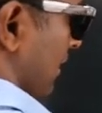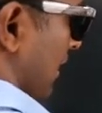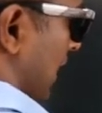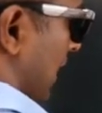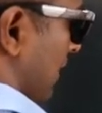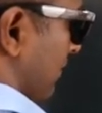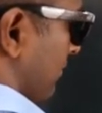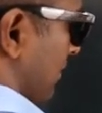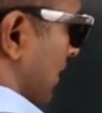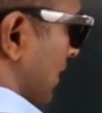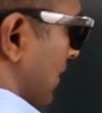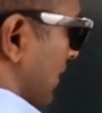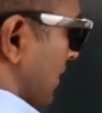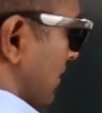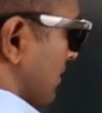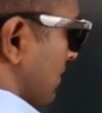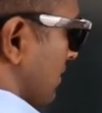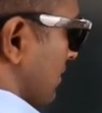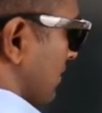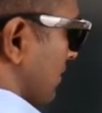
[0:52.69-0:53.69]
After
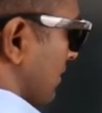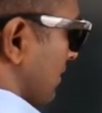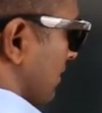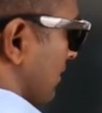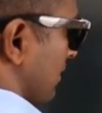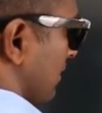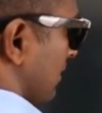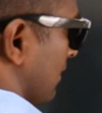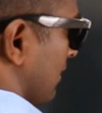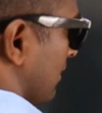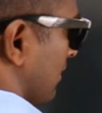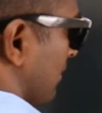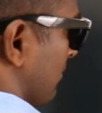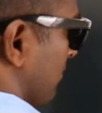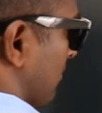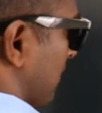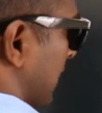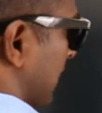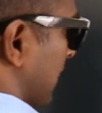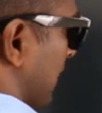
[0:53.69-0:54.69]
this,
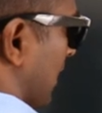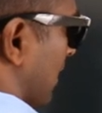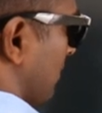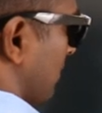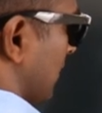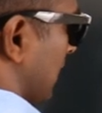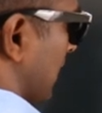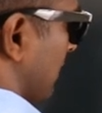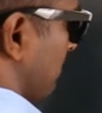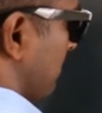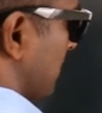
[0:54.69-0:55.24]
bring down the